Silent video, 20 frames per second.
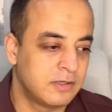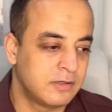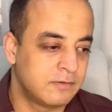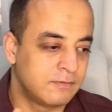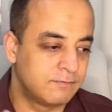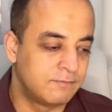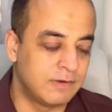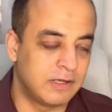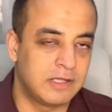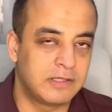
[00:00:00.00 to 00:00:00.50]

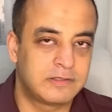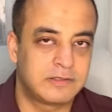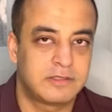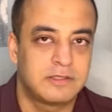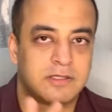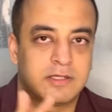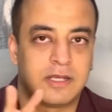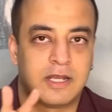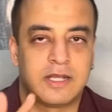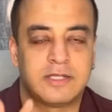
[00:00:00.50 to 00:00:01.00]
wealth
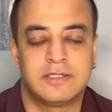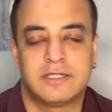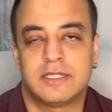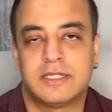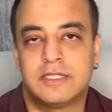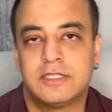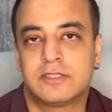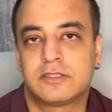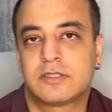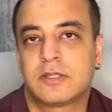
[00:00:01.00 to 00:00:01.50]
and
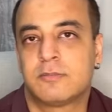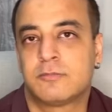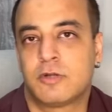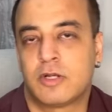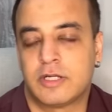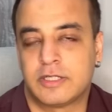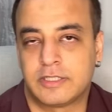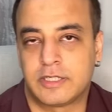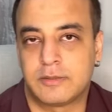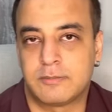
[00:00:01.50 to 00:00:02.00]
income
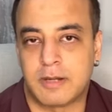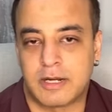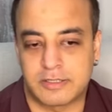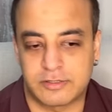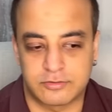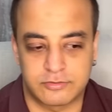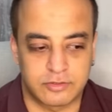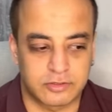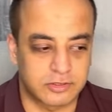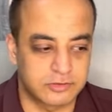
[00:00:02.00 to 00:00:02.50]
related
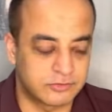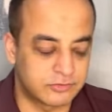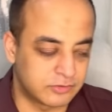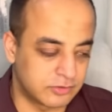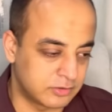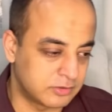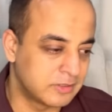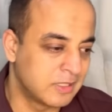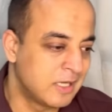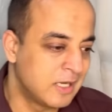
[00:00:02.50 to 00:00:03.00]
matters are
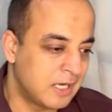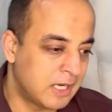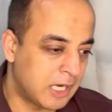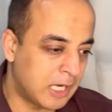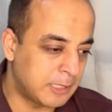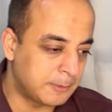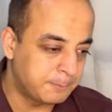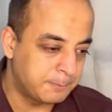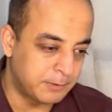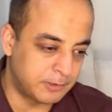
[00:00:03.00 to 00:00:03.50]
concerned
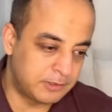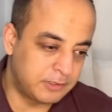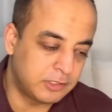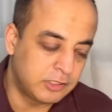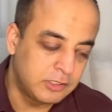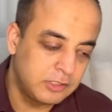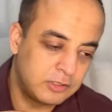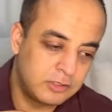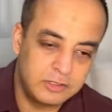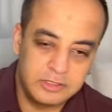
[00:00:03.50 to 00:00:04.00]
and
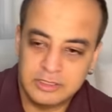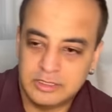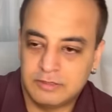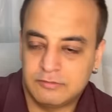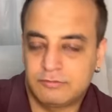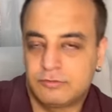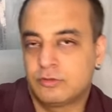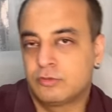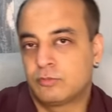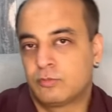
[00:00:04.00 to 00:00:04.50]
particularly
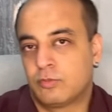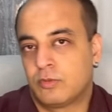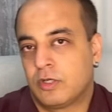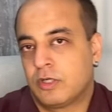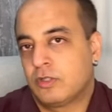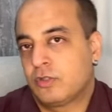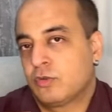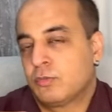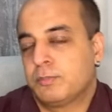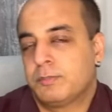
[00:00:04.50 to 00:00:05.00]
if you
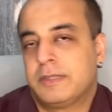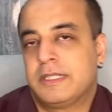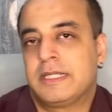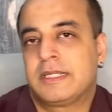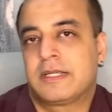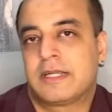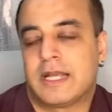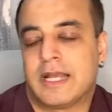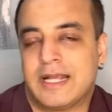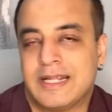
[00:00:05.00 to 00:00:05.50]
were to
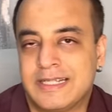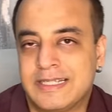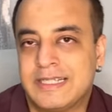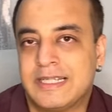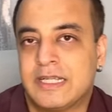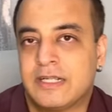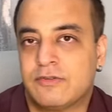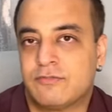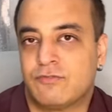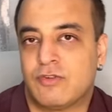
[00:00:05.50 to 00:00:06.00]
make any
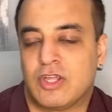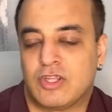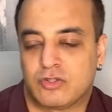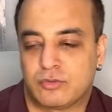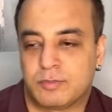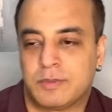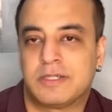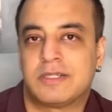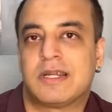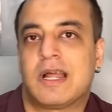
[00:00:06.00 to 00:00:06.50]

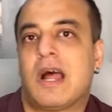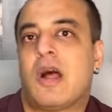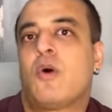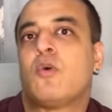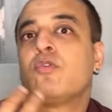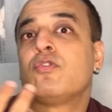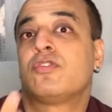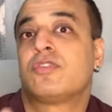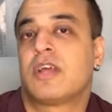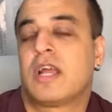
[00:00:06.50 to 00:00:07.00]
investment
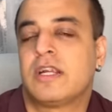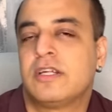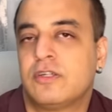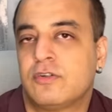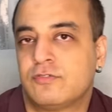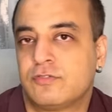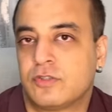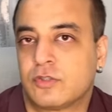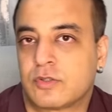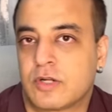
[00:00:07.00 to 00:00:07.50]
outside
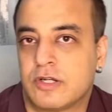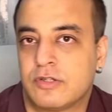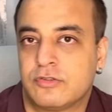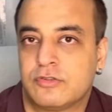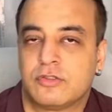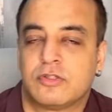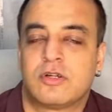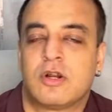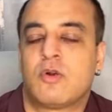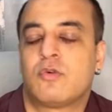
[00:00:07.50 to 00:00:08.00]
of your
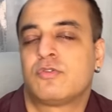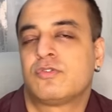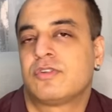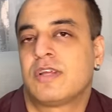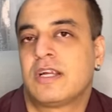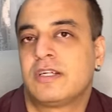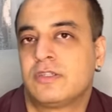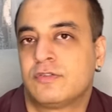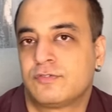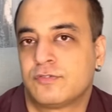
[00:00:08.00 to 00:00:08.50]
country or
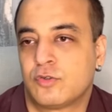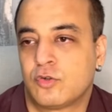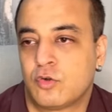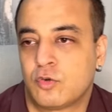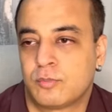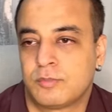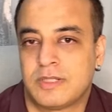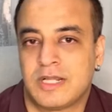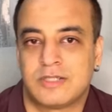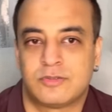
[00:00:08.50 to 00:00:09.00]
outside of your
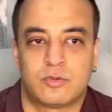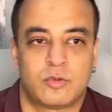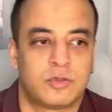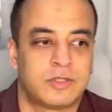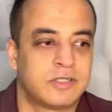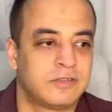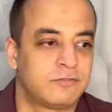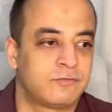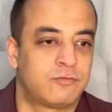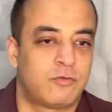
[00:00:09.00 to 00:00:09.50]
homeland or
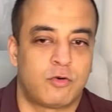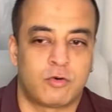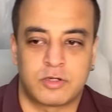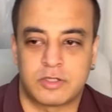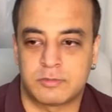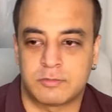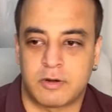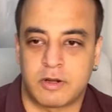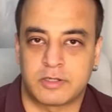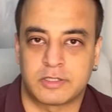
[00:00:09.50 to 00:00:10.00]
in
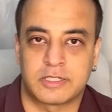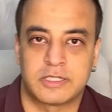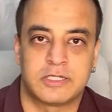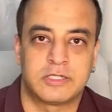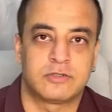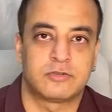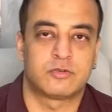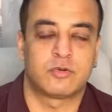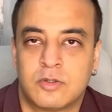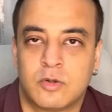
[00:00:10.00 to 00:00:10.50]
foreign
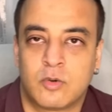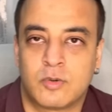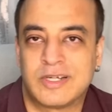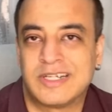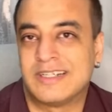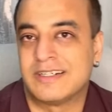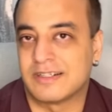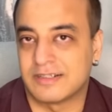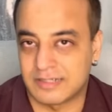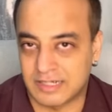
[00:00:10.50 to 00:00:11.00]
markets or
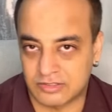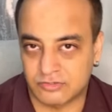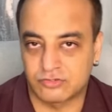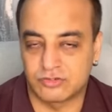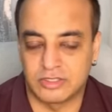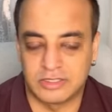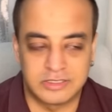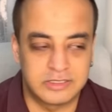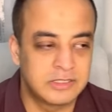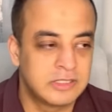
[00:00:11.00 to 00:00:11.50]

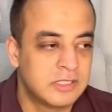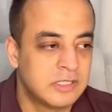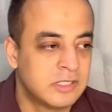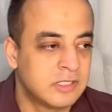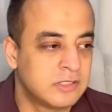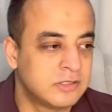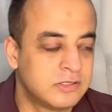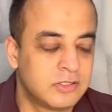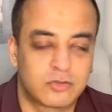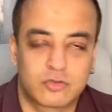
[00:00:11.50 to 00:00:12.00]
internationally
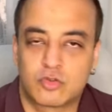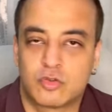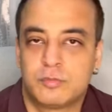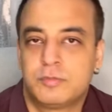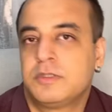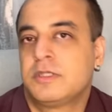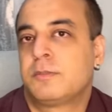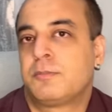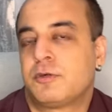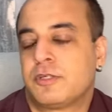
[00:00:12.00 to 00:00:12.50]
this could
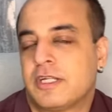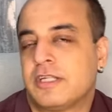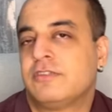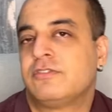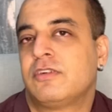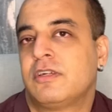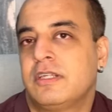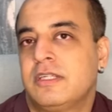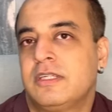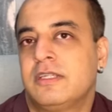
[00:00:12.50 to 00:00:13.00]
be a
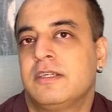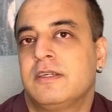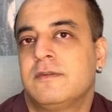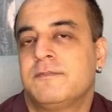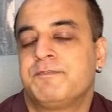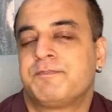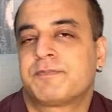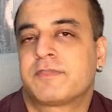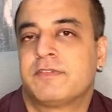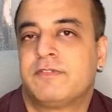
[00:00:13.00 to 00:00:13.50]
potentially
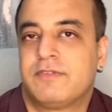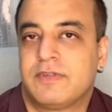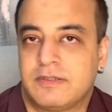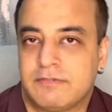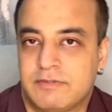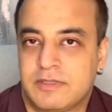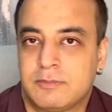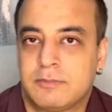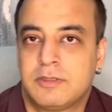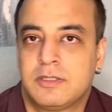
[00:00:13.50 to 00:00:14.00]

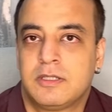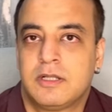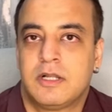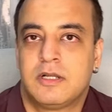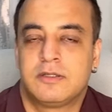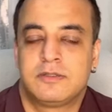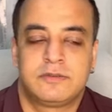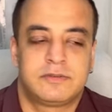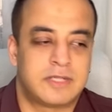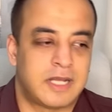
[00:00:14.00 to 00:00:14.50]
favorable
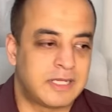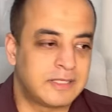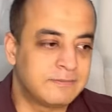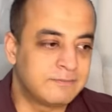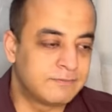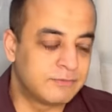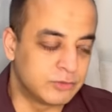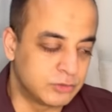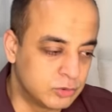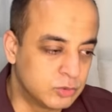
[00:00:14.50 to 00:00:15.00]
time
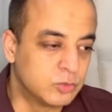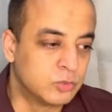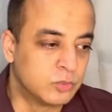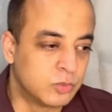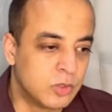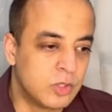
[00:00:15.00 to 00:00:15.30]
for you